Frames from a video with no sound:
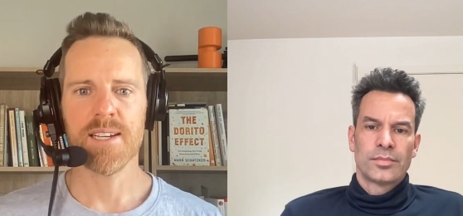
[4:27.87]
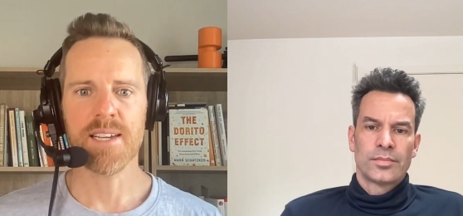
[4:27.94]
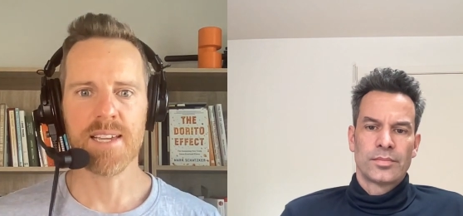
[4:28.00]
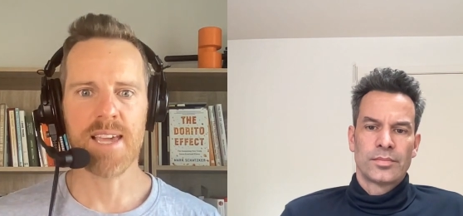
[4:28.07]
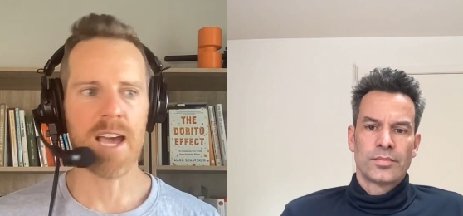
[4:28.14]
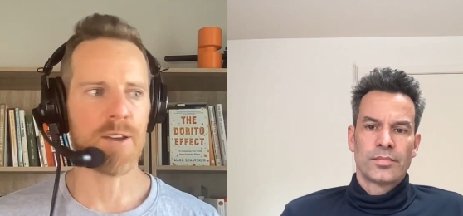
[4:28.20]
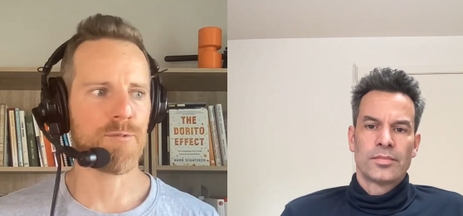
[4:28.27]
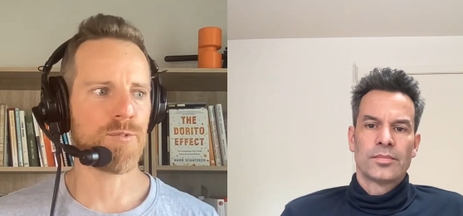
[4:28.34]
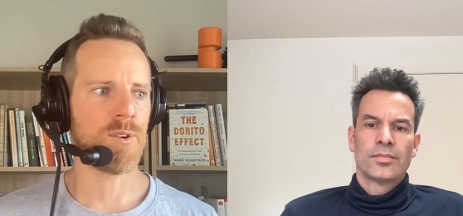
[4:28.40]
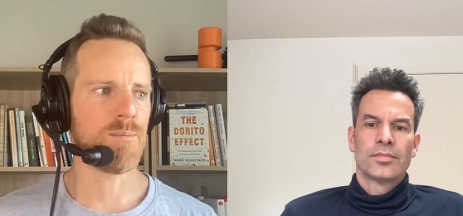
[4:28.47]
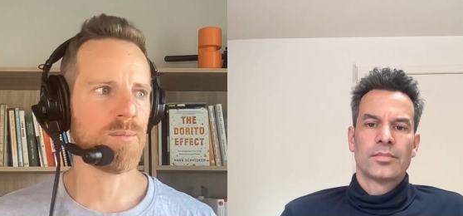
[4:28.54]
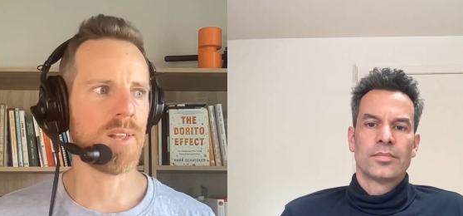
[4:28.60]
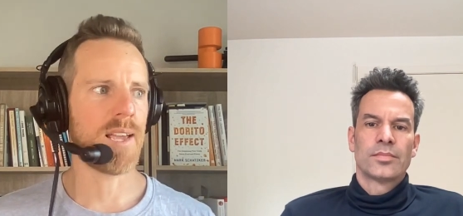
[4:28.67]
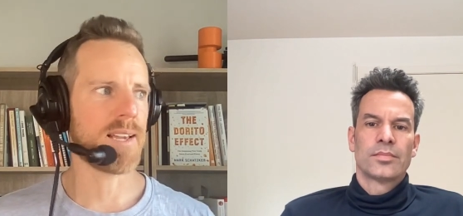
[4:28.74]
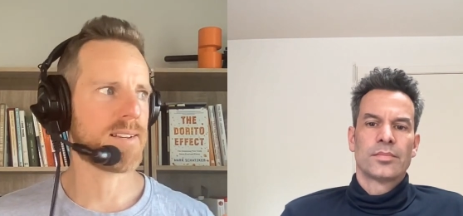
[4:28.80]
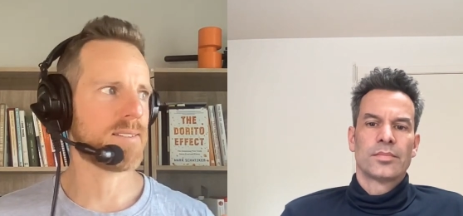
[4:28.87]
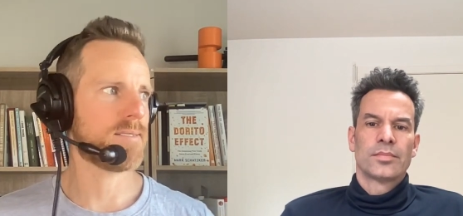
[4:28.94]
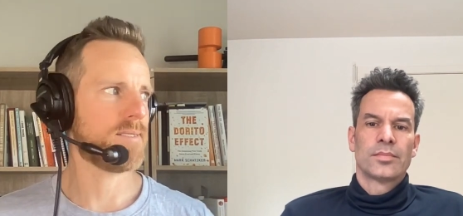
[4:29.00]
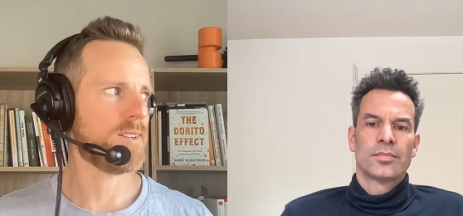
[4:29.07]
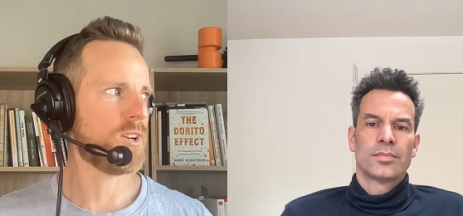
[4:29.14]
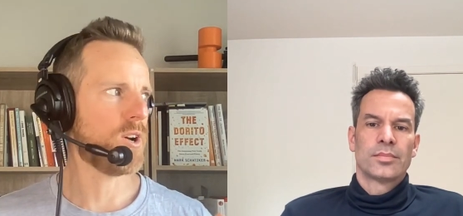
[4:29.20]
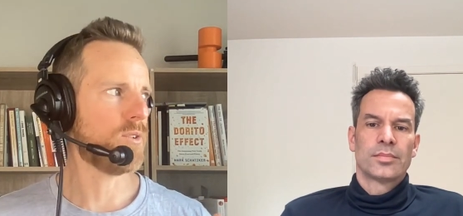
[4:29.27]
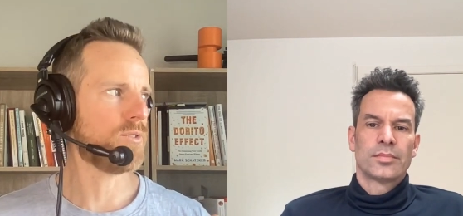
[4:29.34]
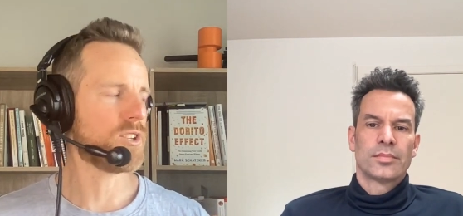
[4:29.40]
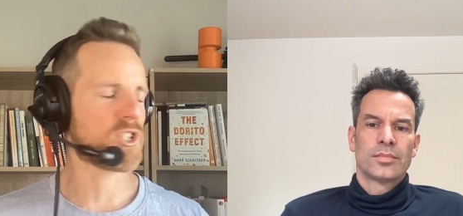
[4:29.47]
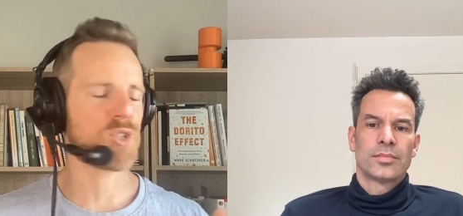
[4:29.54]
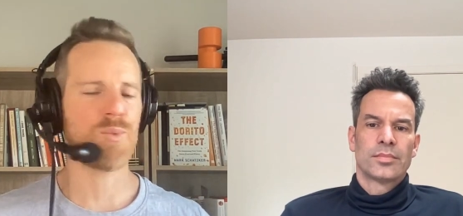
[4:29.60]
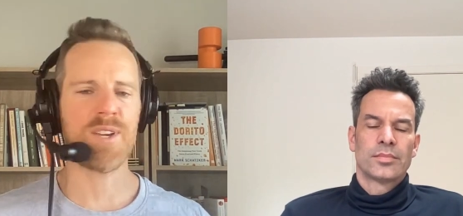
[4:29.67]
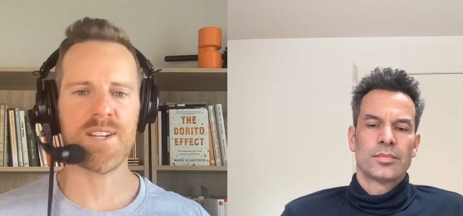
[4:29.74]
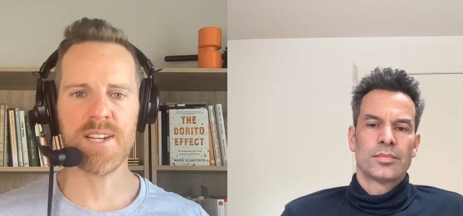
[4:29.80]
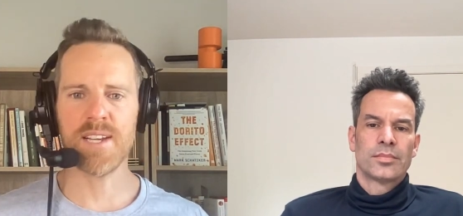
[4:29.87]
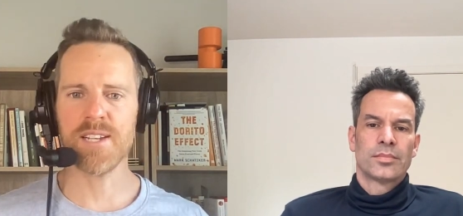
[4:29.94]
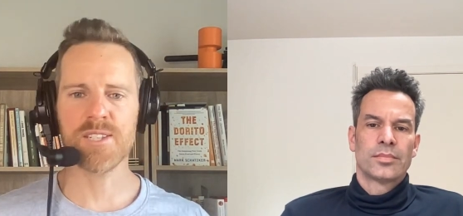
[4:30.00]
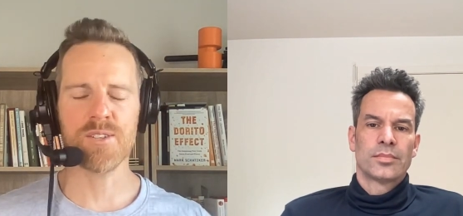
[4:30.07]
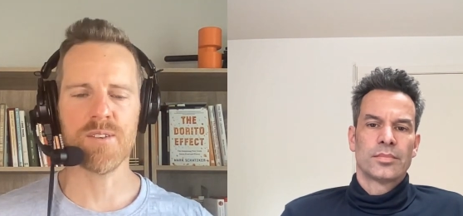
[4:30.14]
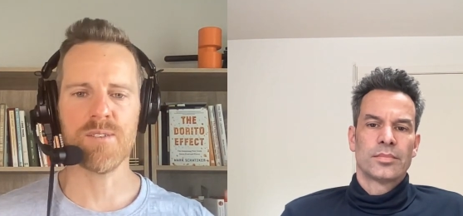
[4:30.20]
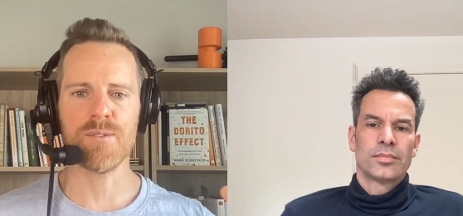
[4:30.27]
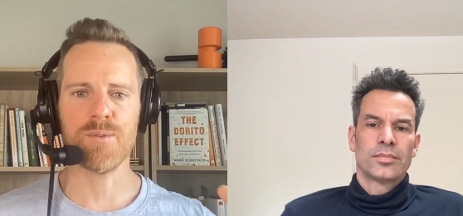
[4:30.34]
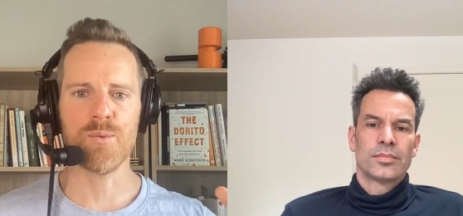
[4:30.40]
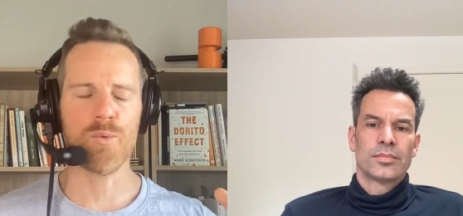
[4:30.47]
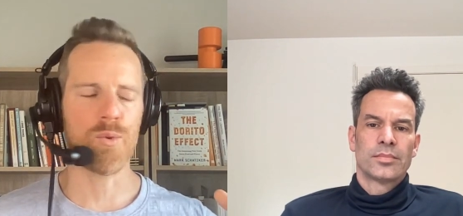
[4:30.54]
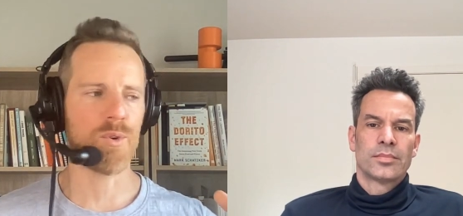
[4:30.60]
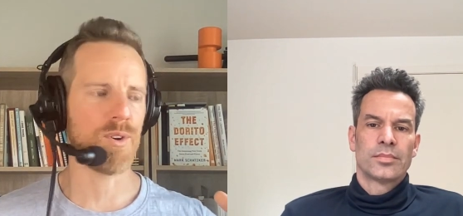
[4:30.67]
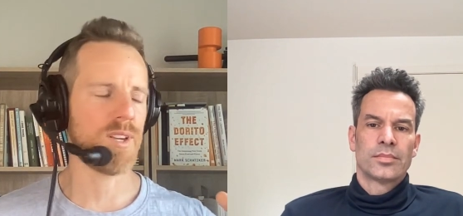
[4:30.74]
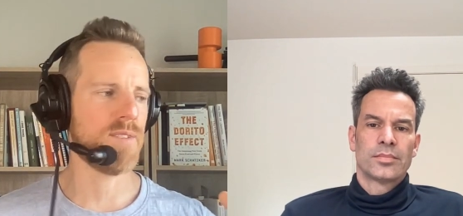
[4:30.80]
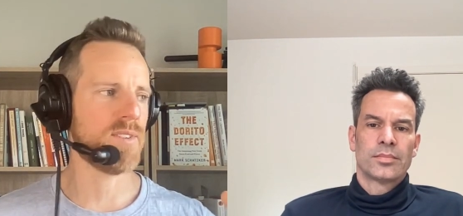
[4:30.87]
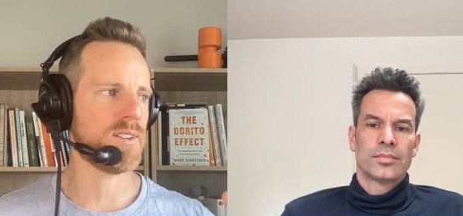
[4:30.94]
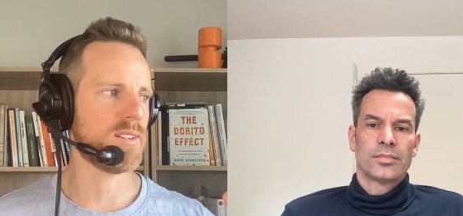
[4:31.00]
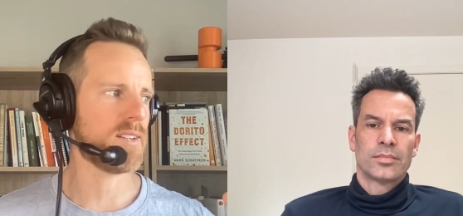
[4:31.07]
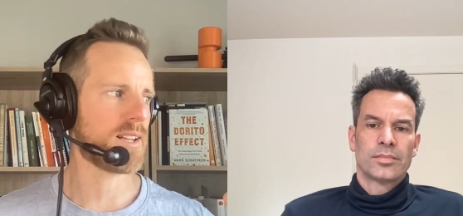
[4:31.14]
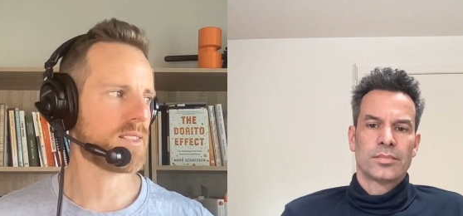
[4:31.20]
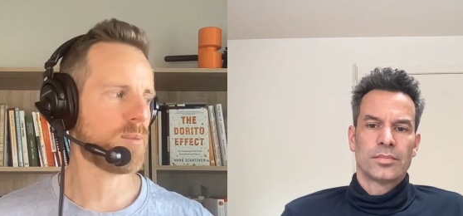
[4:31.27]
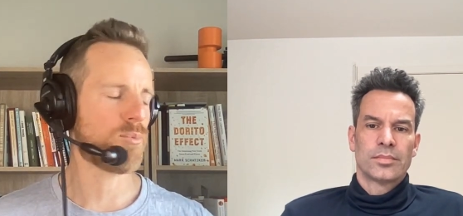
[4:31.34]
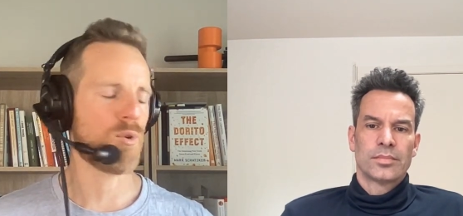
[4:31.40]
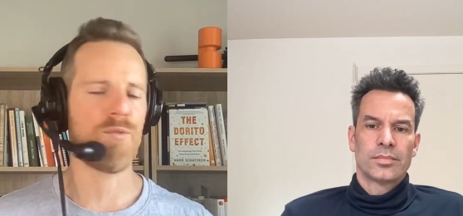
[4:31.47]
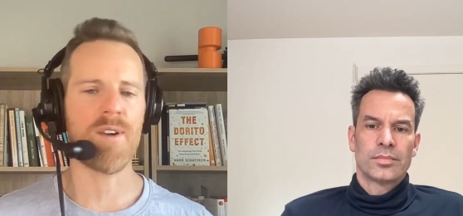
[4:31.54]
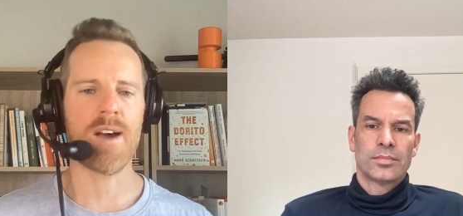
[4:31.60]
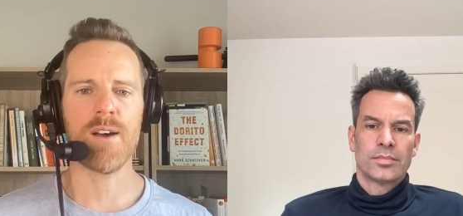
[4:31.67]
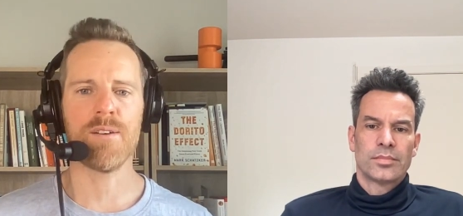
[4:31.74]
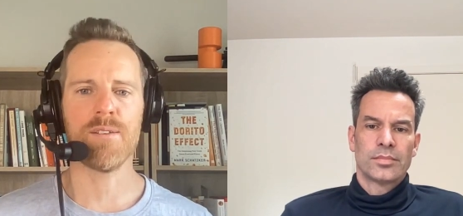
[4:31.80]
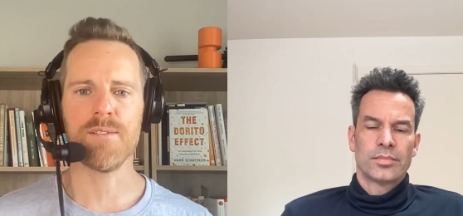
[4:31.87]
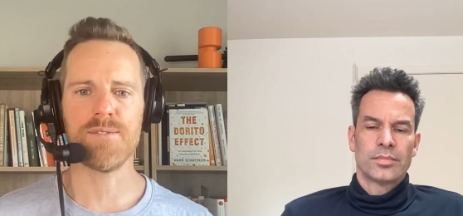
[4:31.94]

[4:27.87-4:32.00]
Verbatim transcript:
Speaker 1: get from like you know the sweetness or or even like the profile